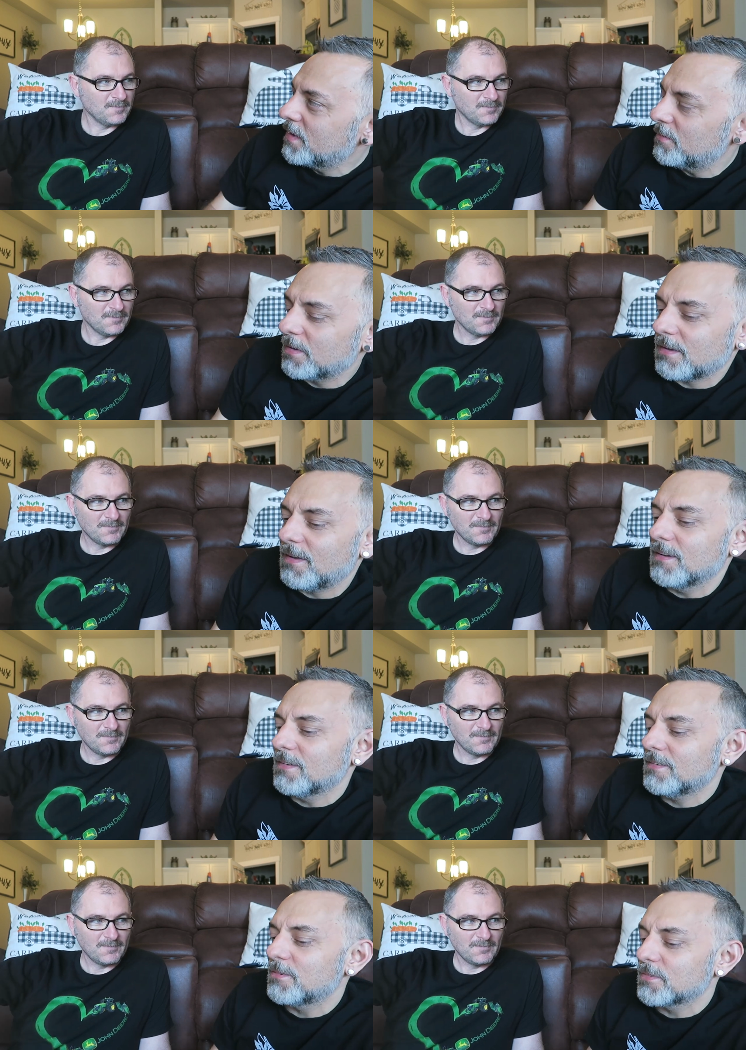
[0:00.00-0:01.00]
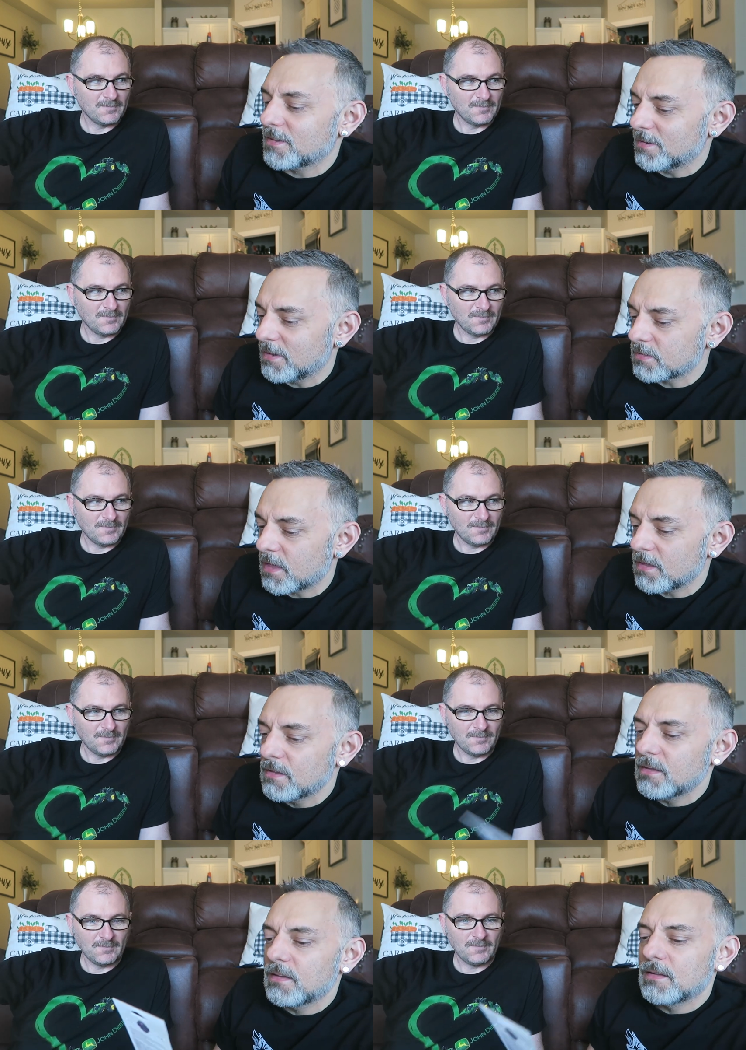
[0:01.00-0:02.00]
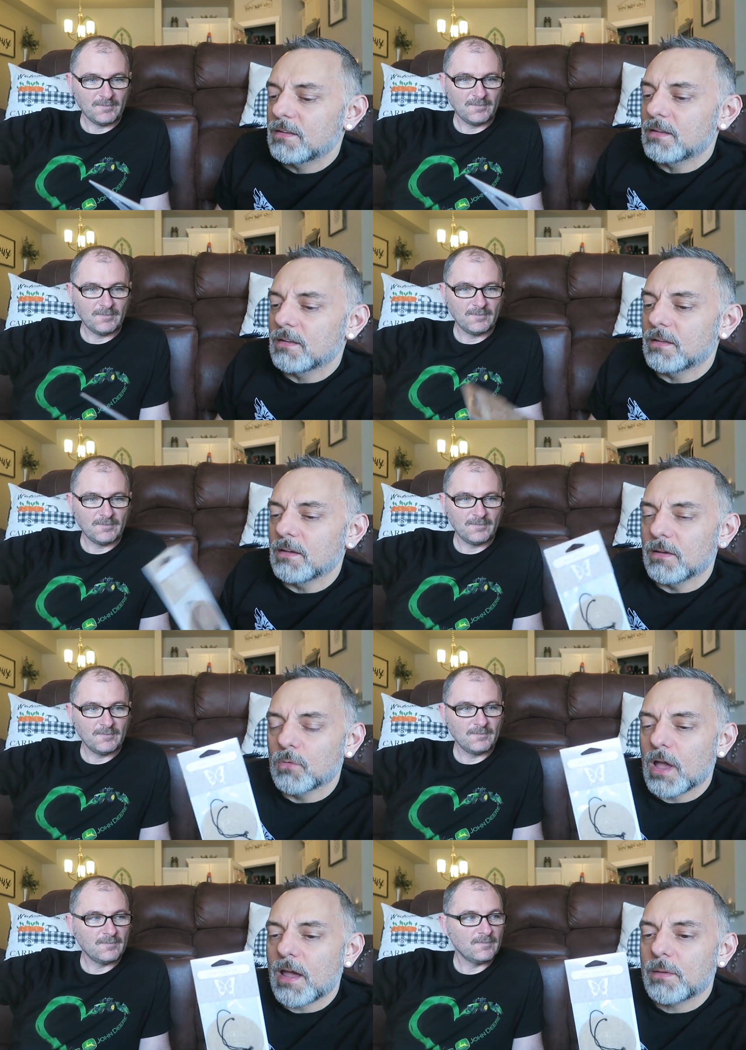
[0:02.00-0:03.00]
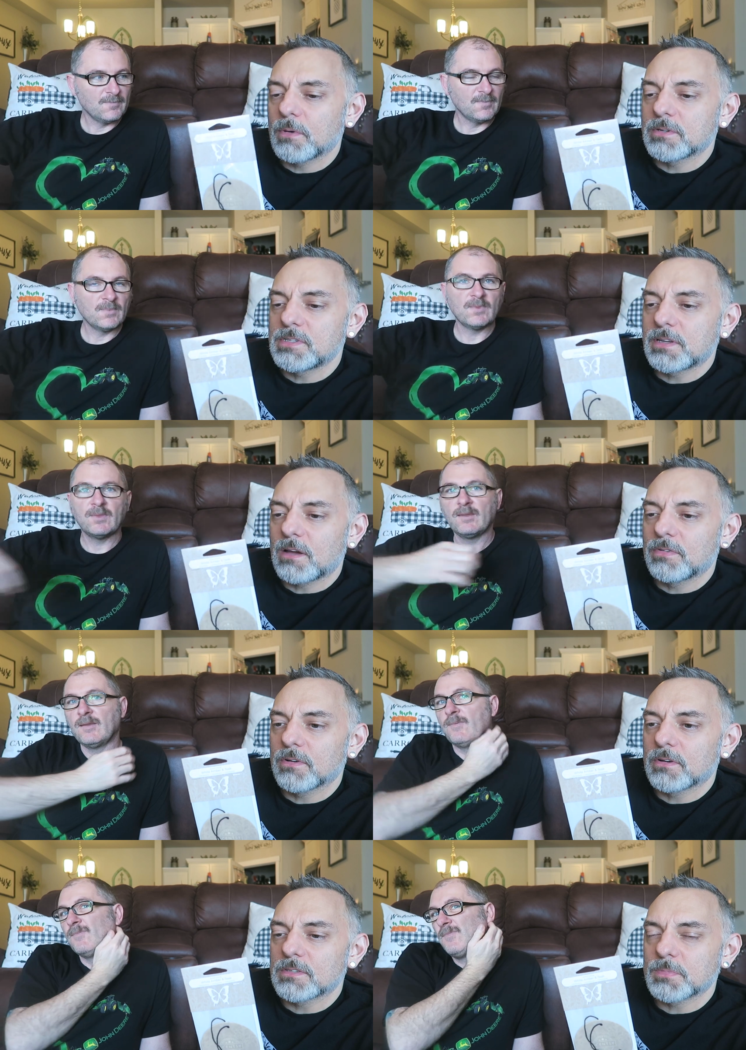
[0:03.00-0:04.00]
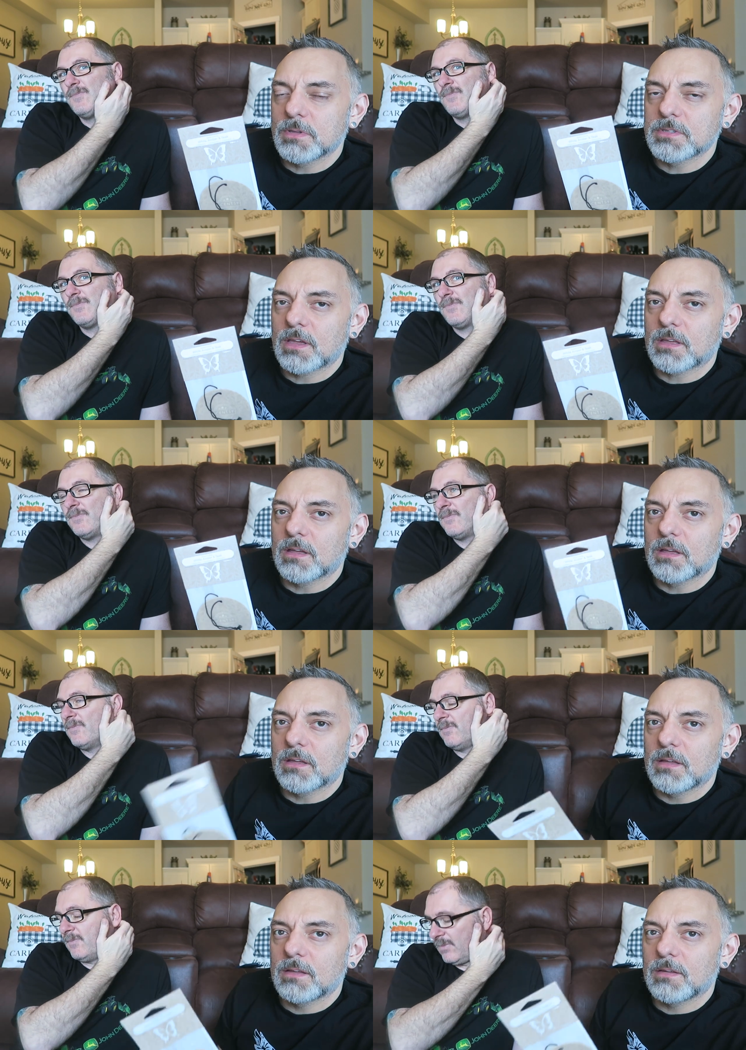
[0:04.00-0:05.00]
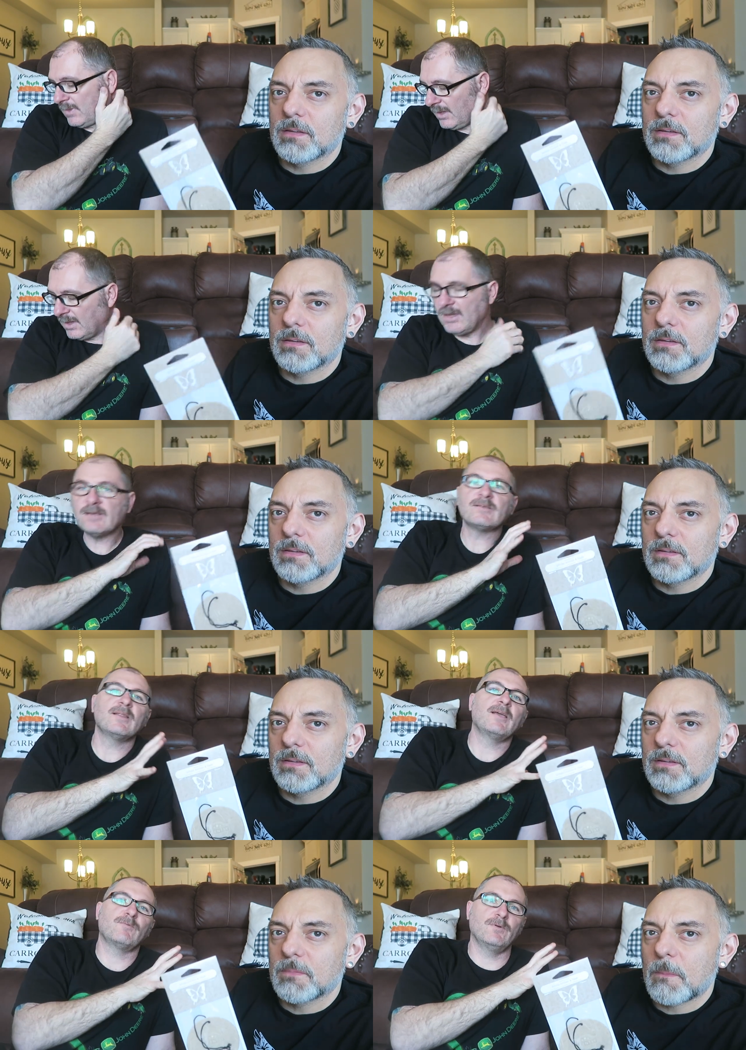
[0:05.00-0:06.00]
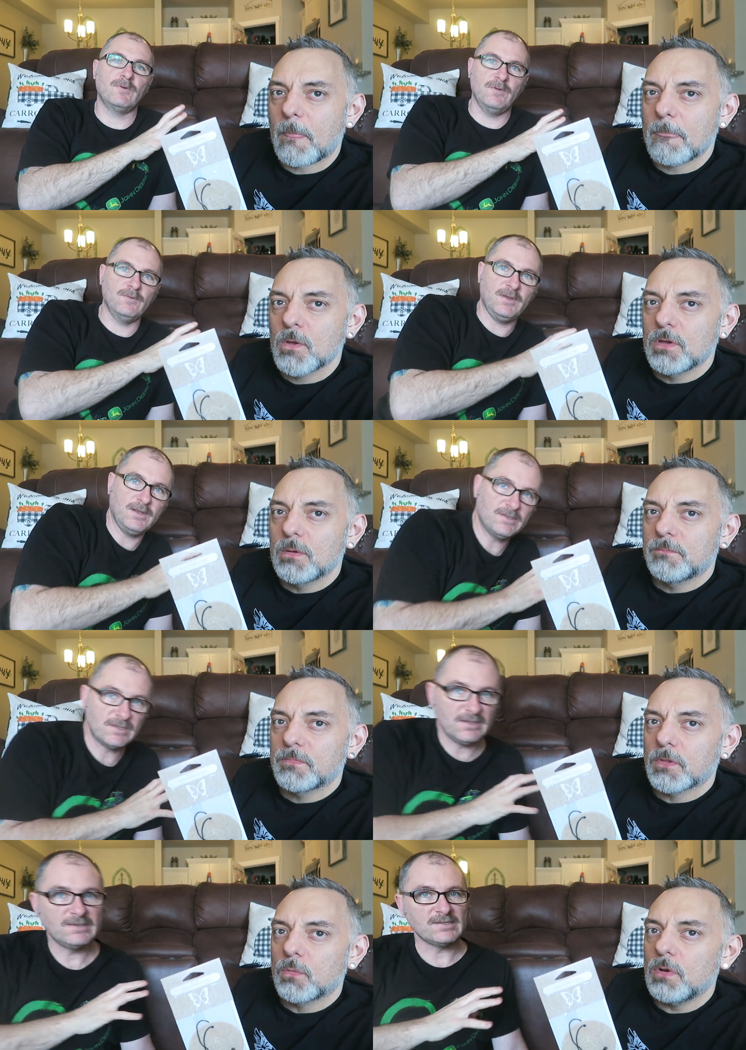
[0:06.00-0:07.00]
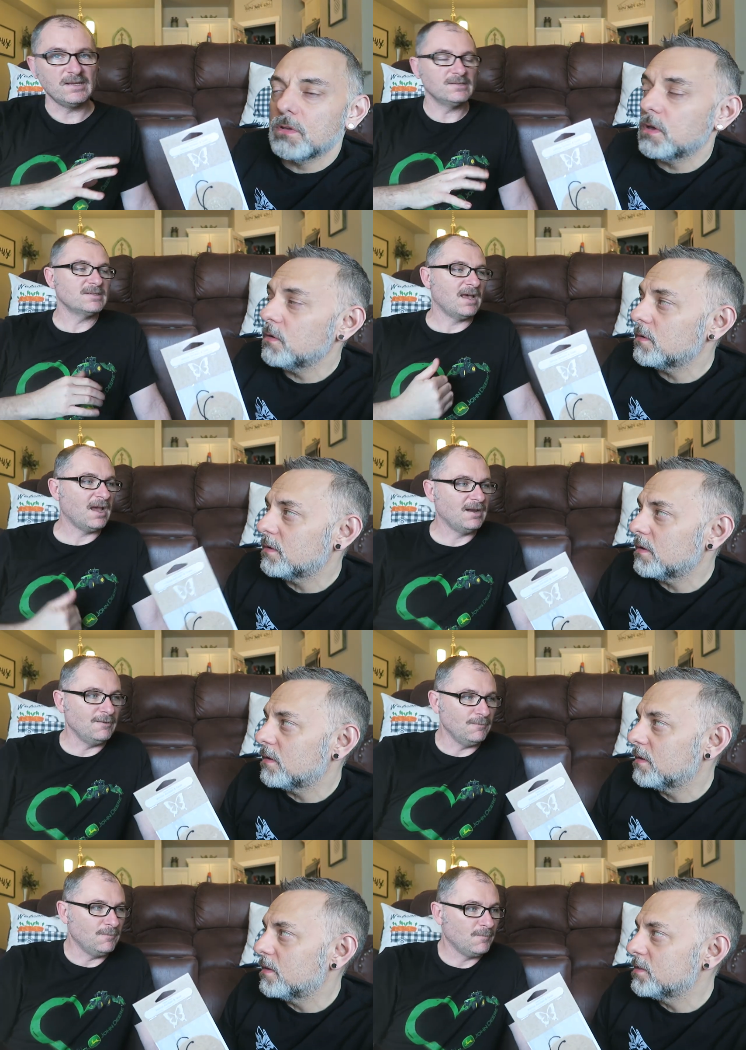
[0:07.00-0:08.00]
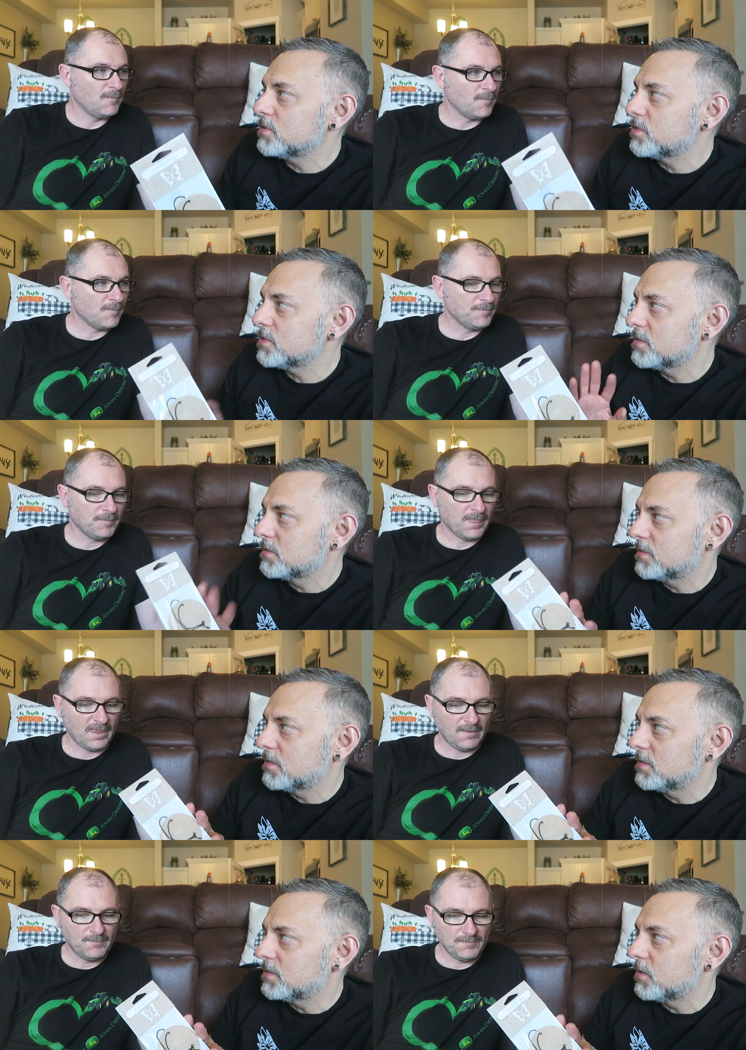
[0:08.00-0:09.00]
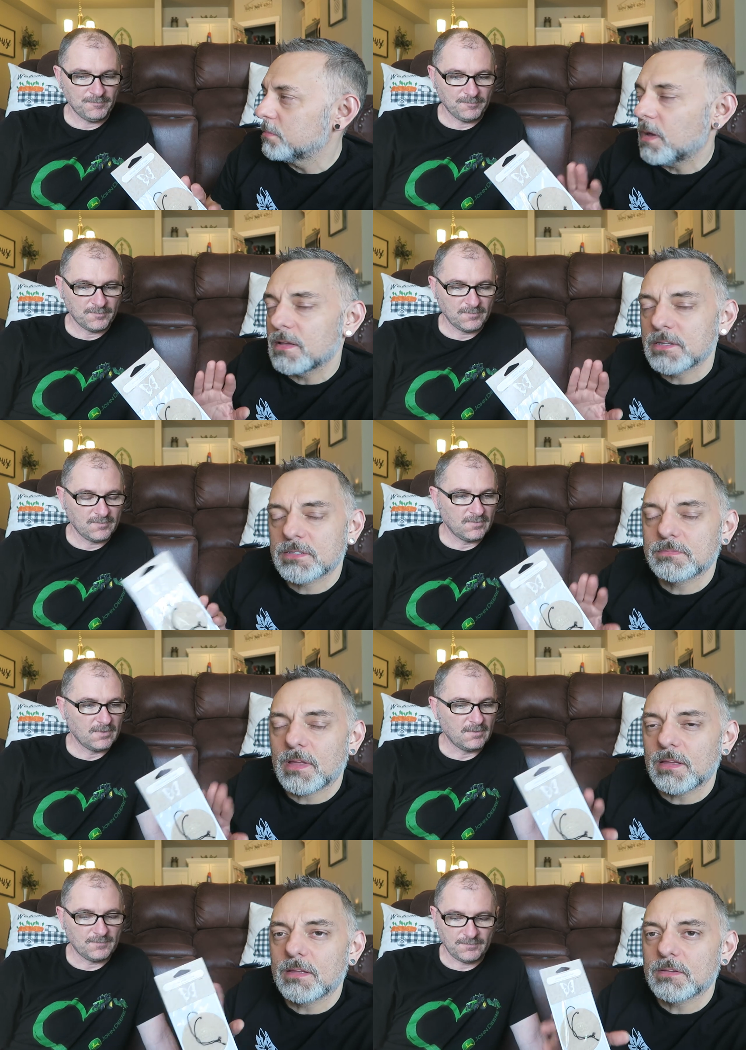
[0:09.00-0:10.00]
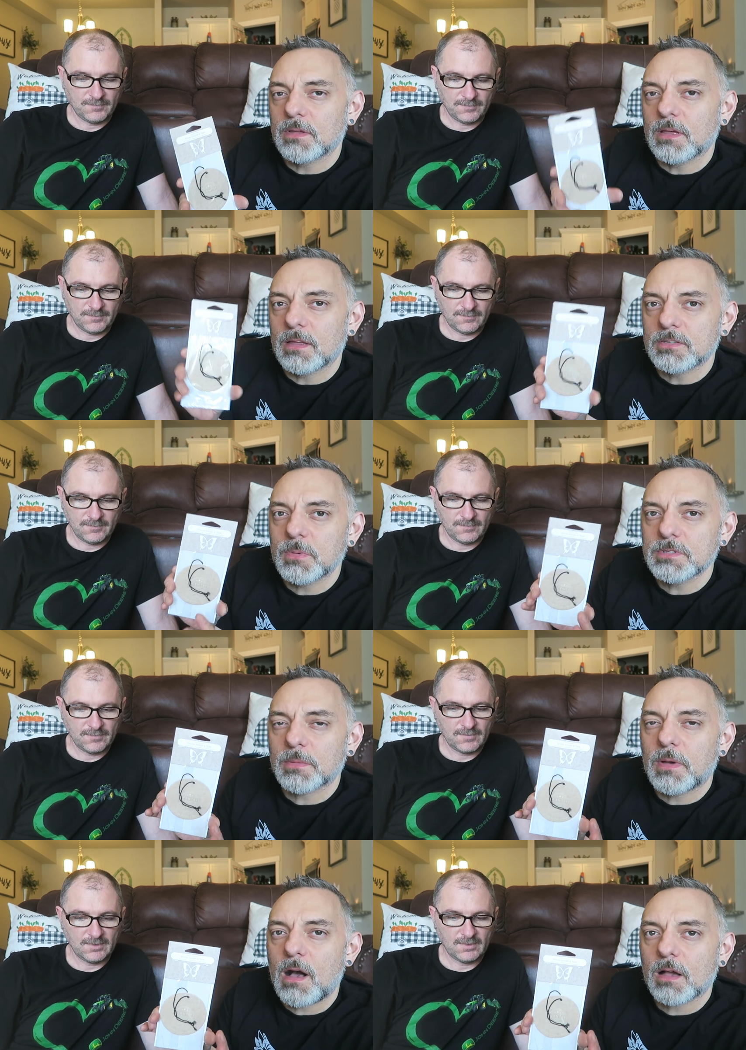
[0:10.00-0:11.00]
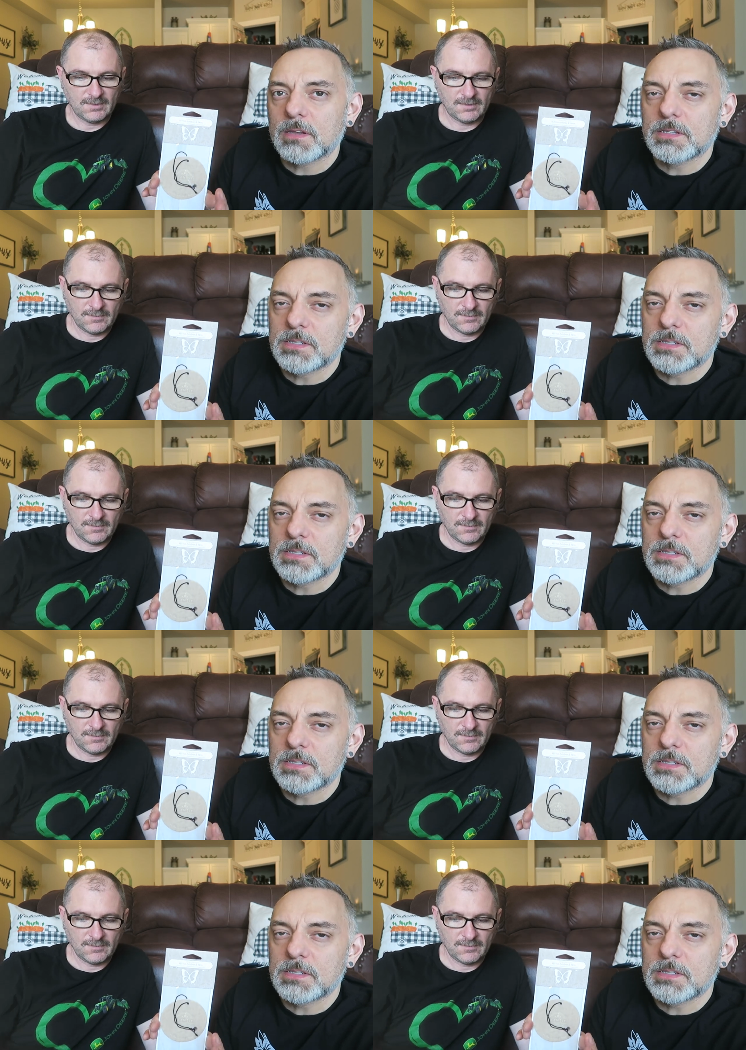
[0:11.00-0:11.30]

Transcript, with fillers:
Speaker 1: I'm like, I don't think I'd like that. White Amber and Teak, I've heard it smells like... Uh,
Speaker 2: he doesn't like real corny
Speaker 1: well, scents. No, I do. It's just the teak... It smells like mahogany